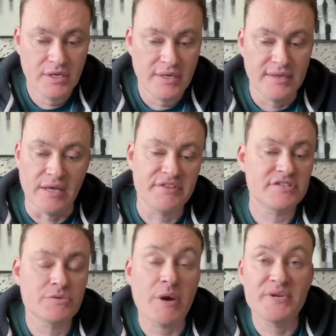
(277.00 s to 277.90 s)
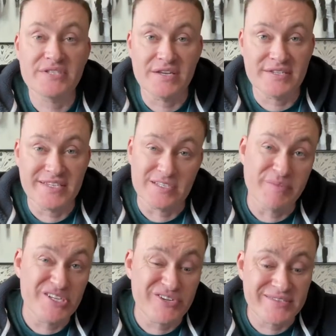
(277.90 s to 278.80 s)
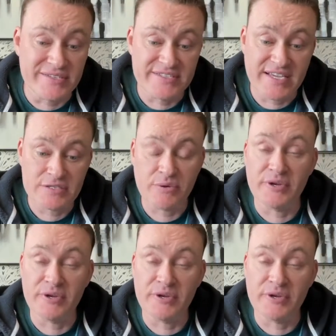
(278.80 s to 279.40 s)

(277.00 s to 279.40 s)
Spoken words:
Now, this is where we start to see some interesting stats where